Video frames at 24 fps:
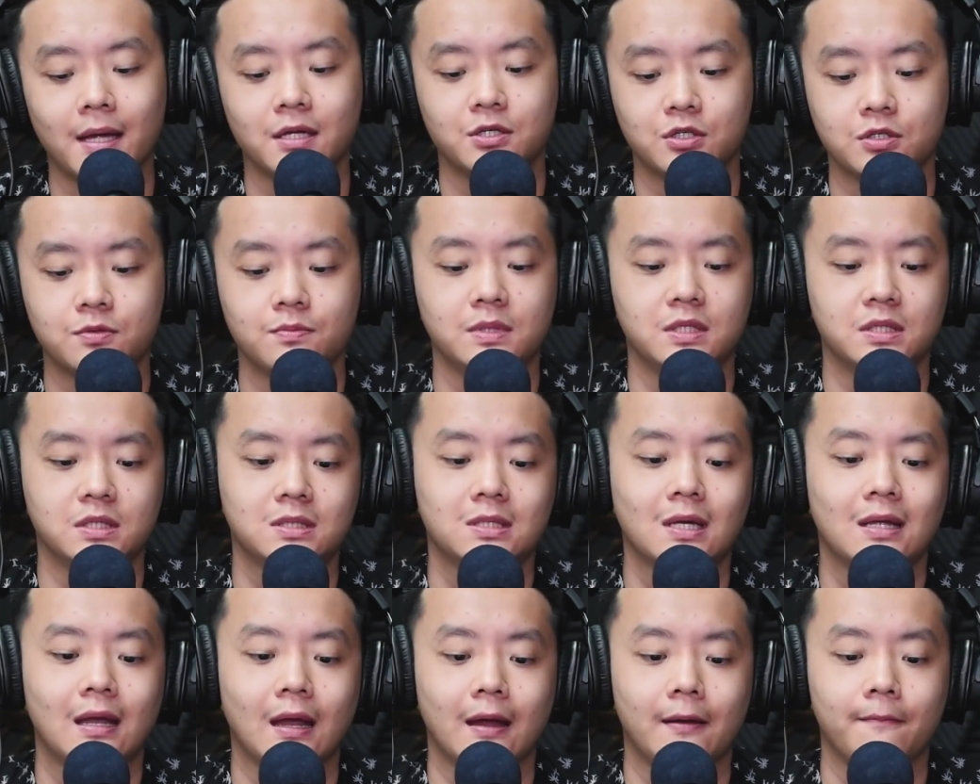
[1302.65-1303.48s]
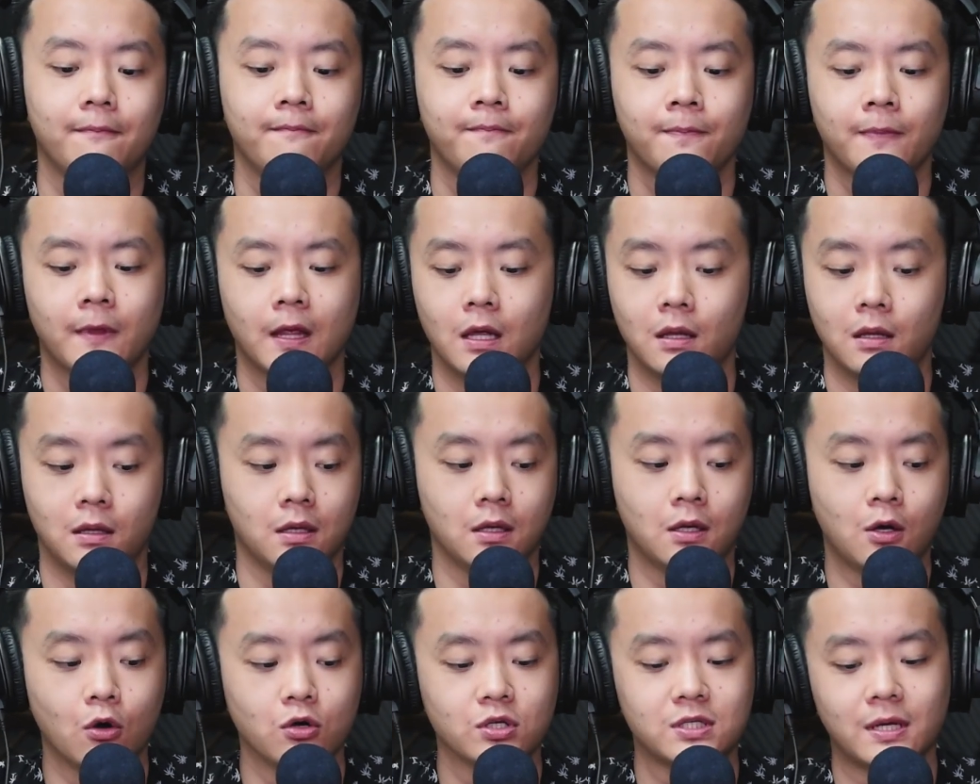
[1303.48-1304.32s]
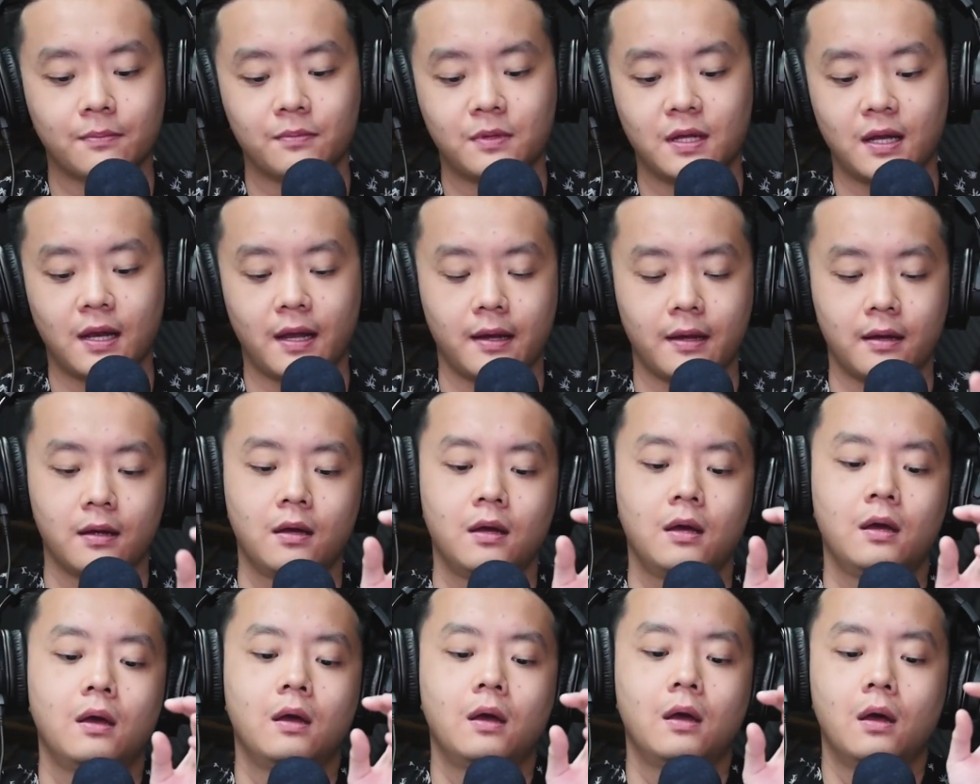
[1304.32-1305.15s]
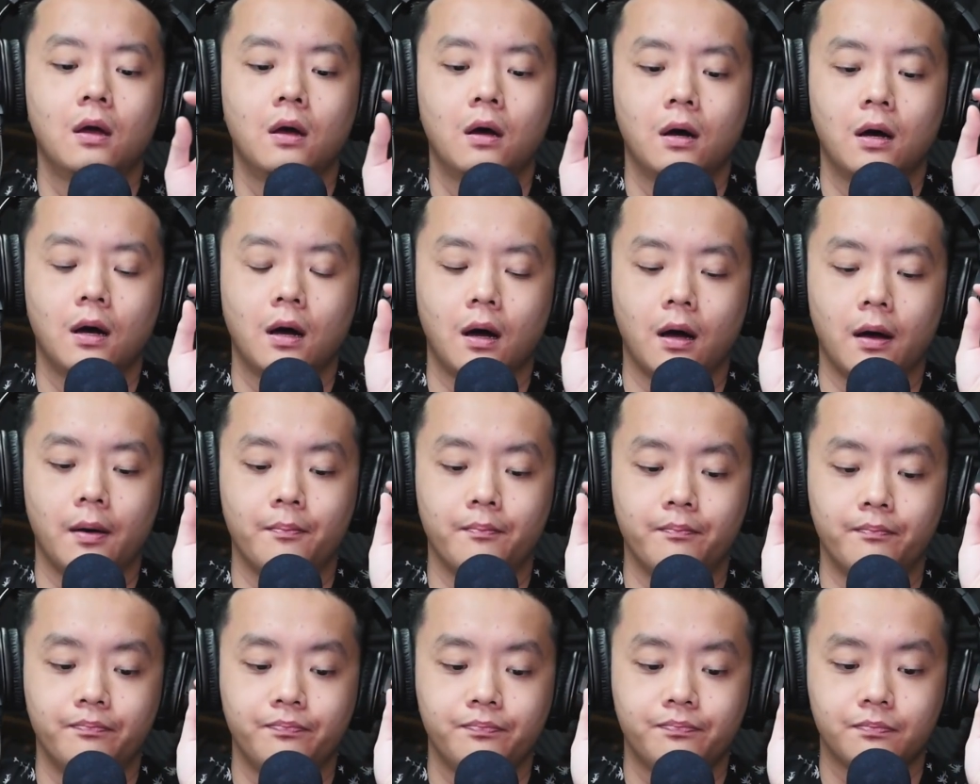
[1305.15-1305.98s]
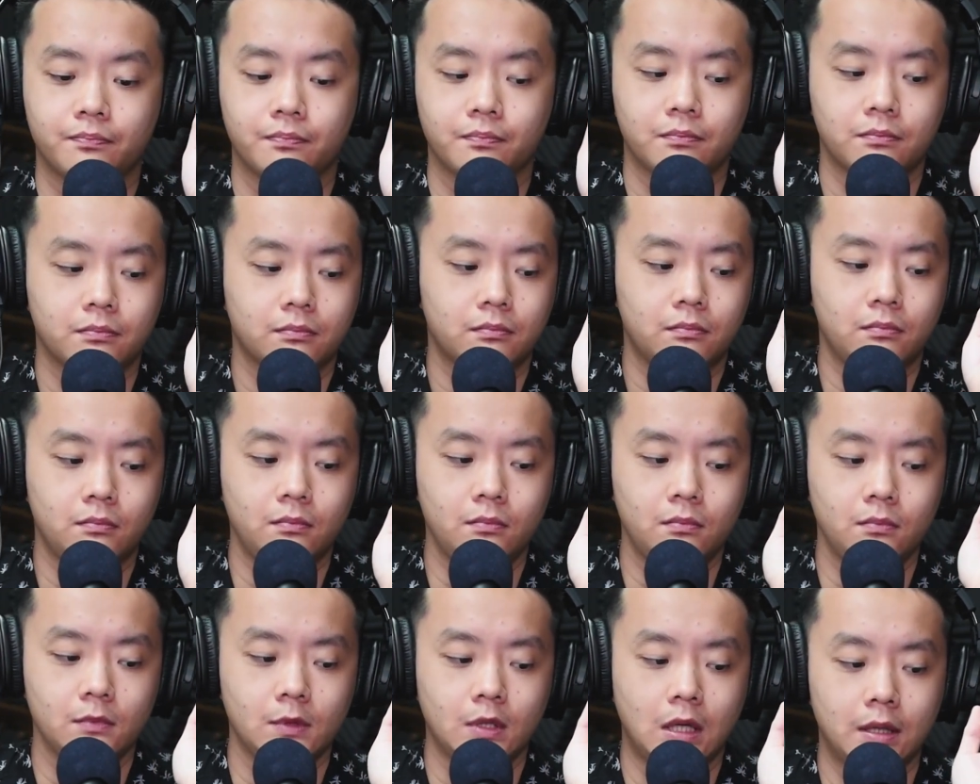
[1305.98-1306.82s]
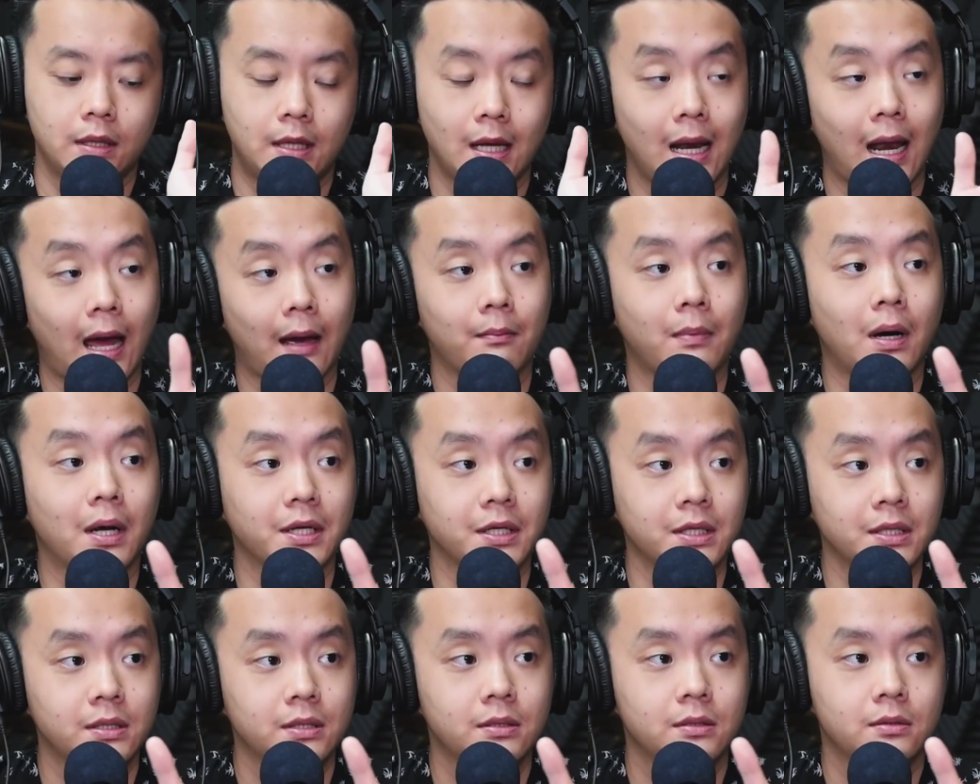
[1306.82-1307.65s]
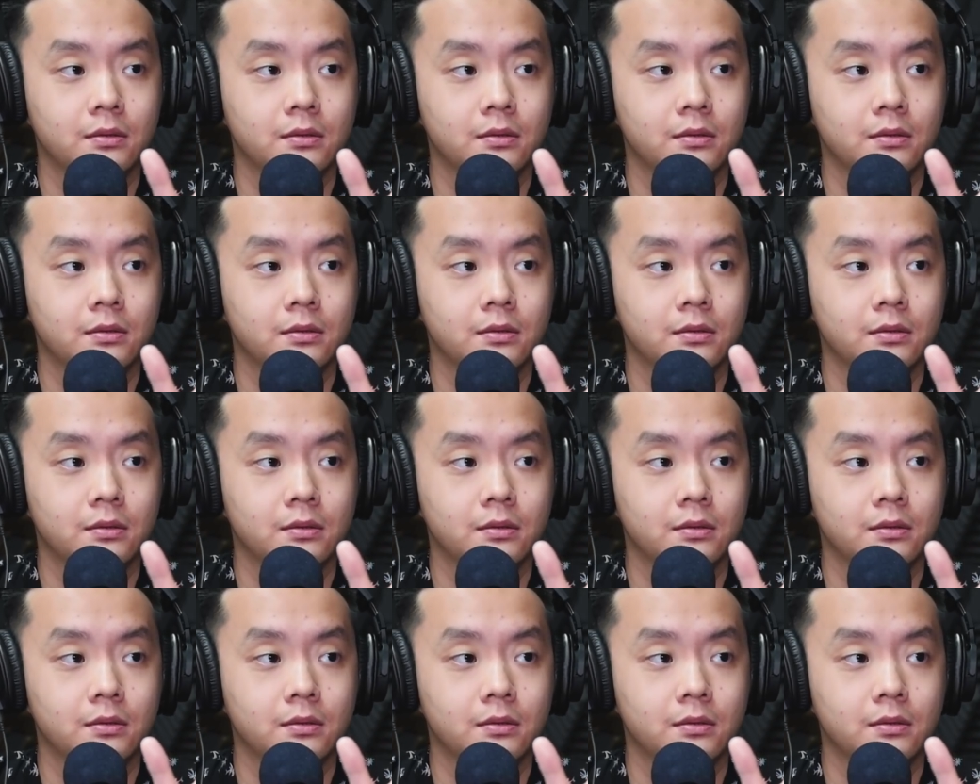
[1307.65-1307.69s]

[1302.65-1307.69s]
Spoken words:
It just means that it goes something like they lack money.